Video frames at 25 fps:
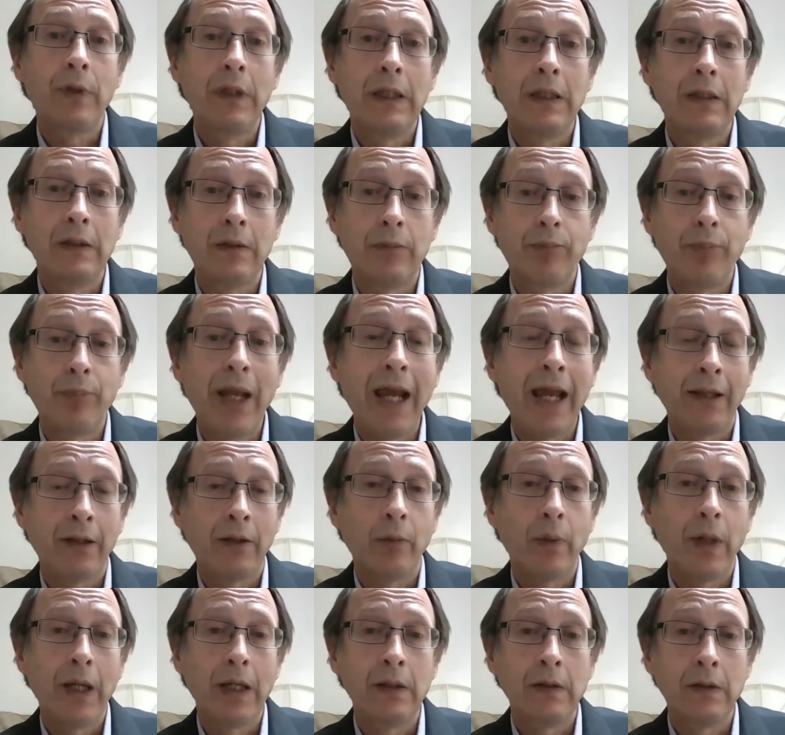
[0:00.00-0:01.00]
these
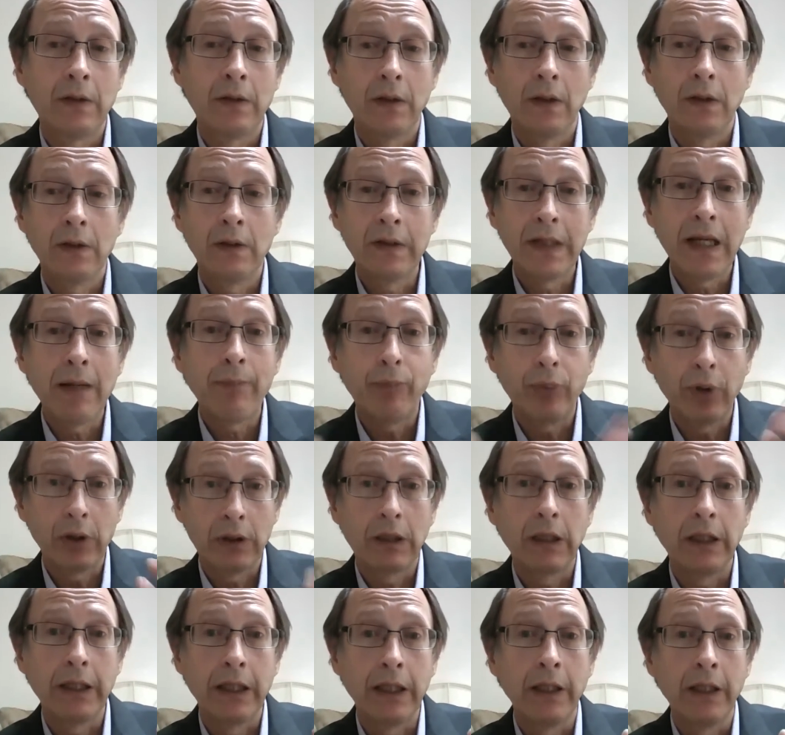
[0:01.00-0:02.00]
pathways
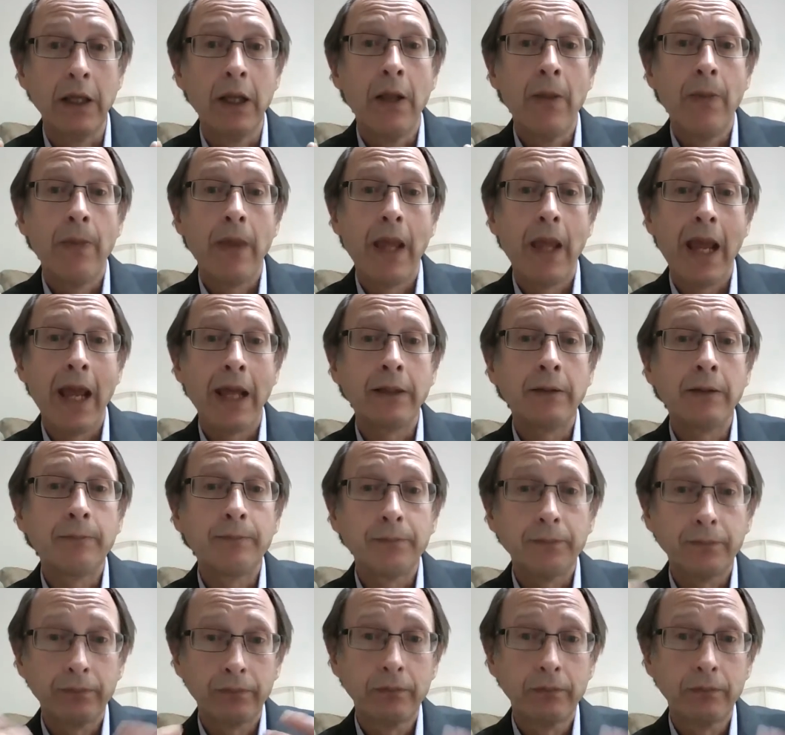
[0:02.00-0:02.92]
separately and